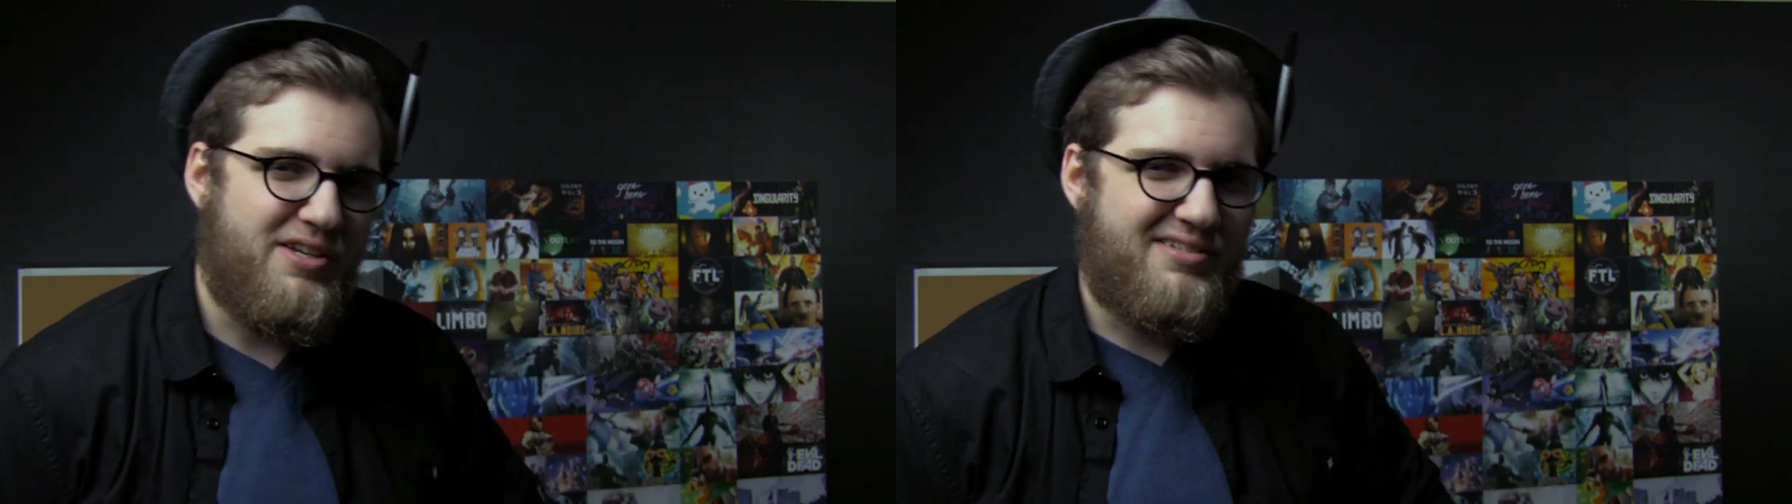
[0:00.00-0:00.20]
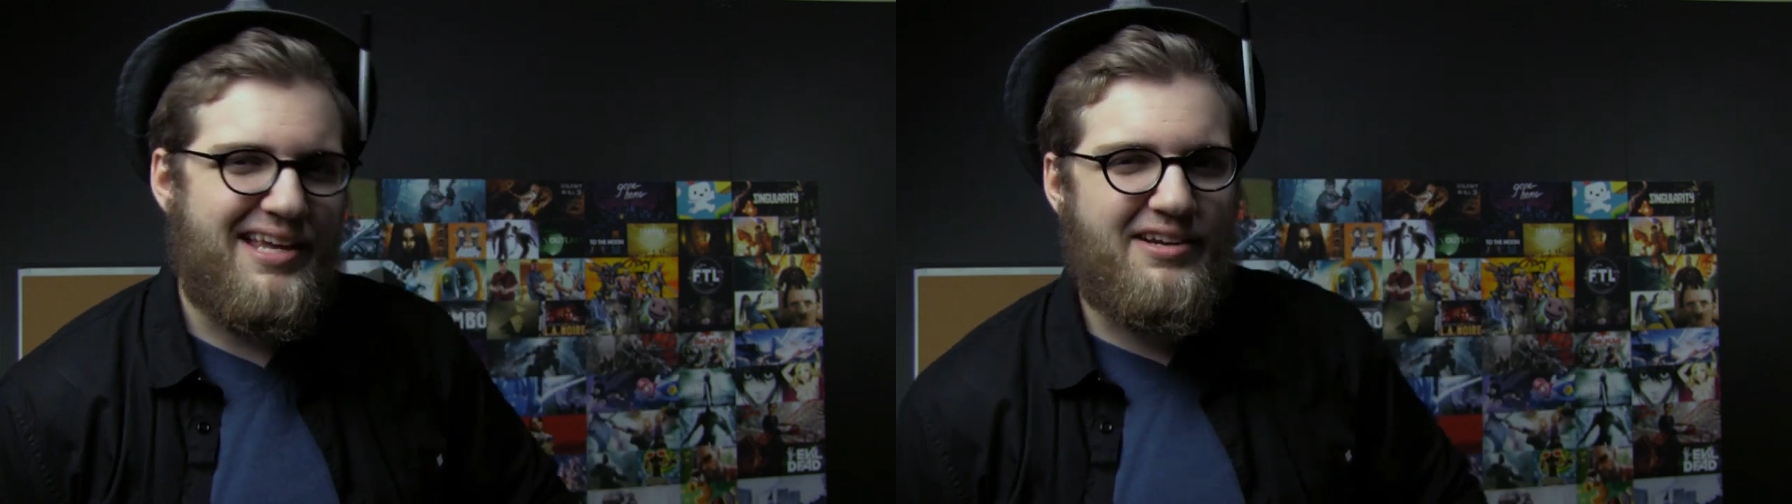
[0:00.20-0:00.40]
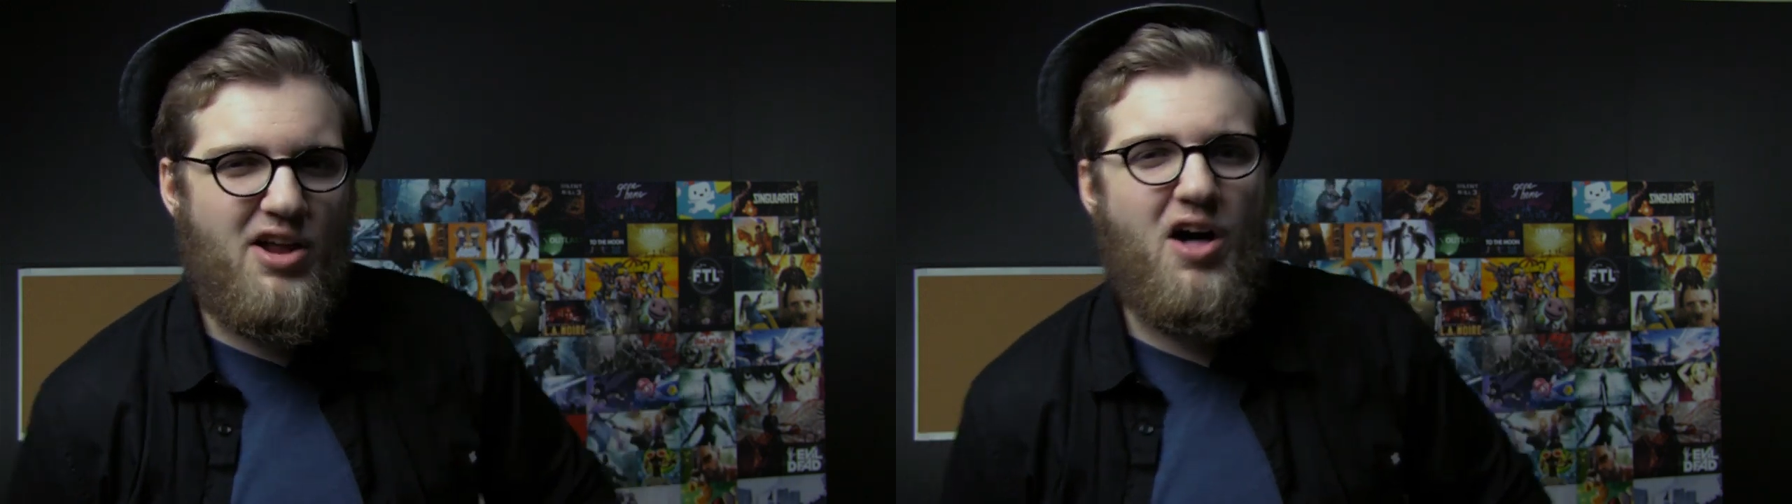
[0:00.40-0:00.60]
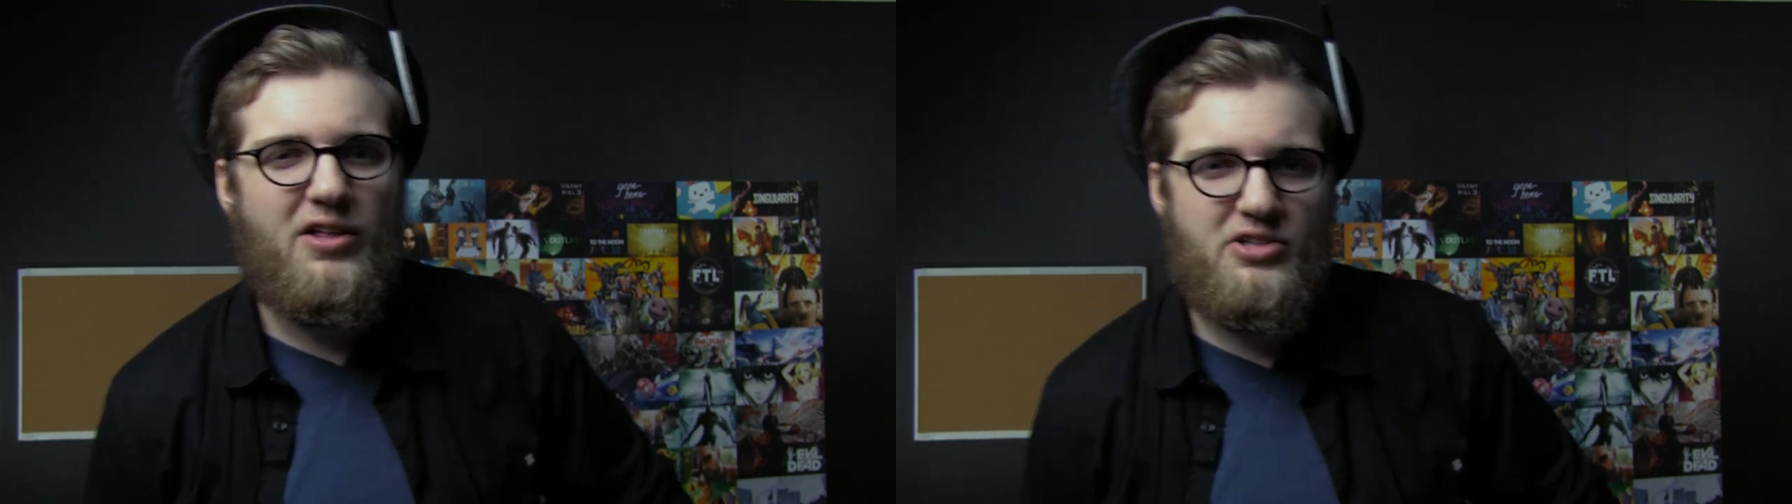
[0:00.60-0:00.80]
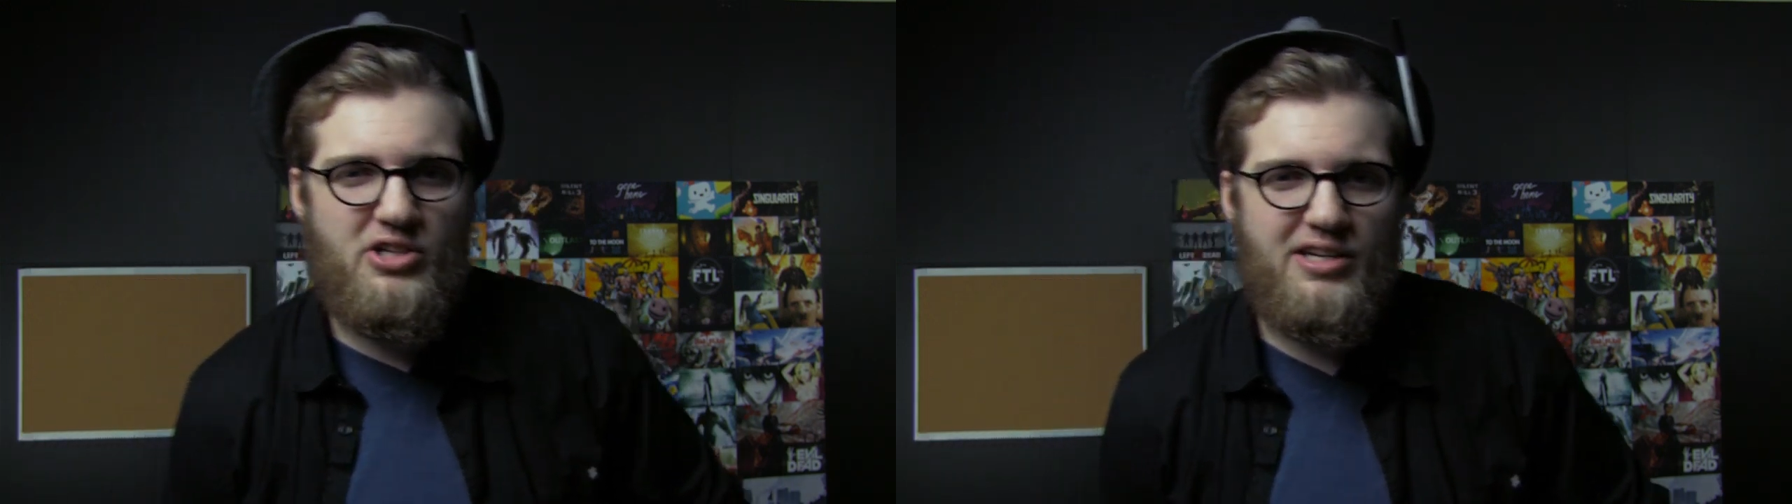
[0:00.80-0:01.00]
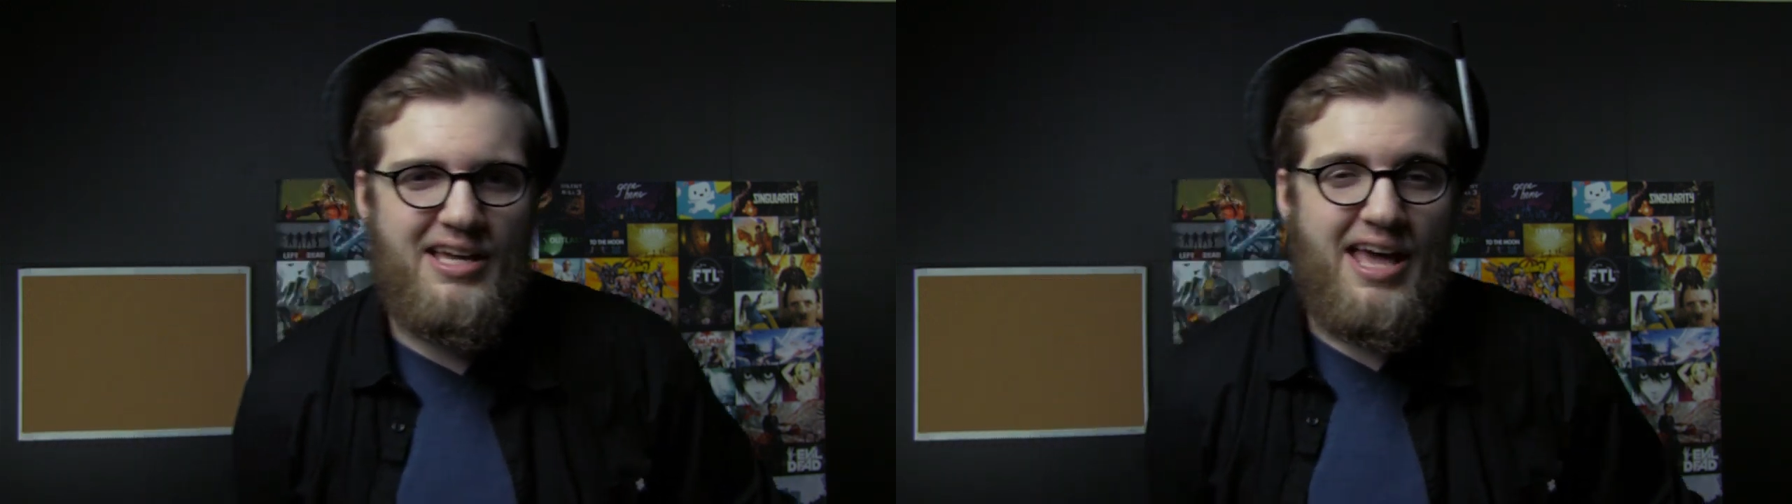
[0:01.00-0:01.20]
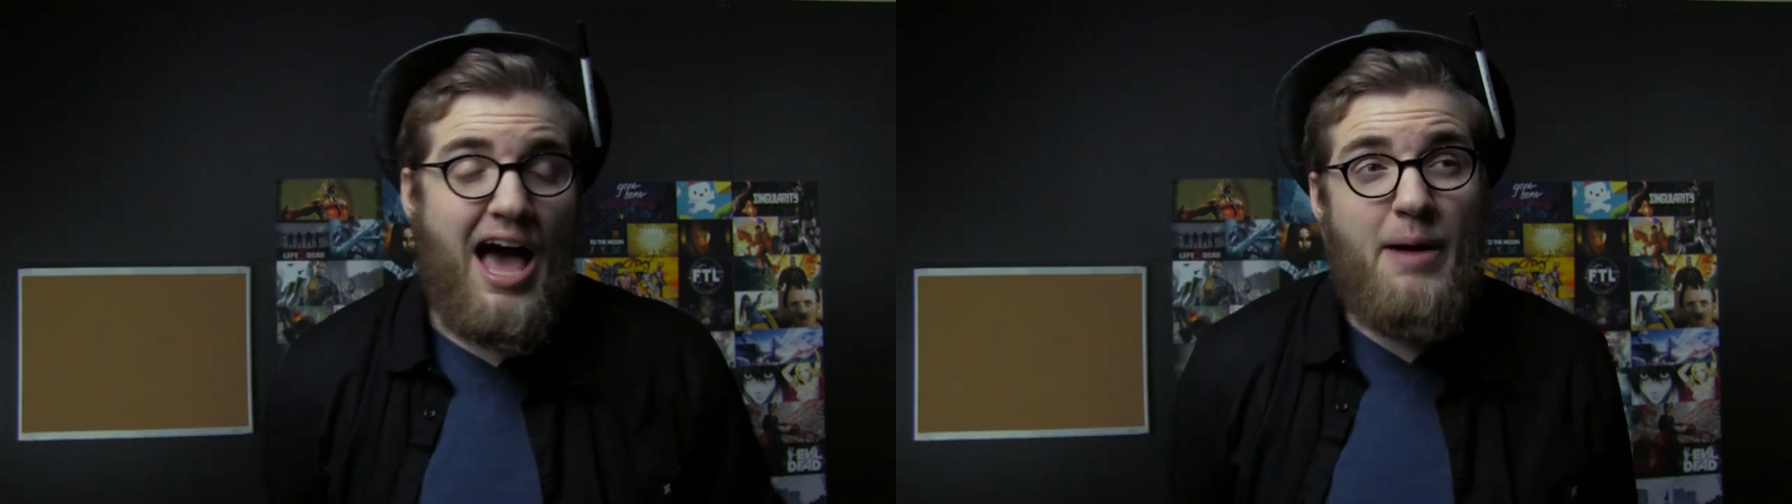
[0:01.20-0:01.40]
this technology.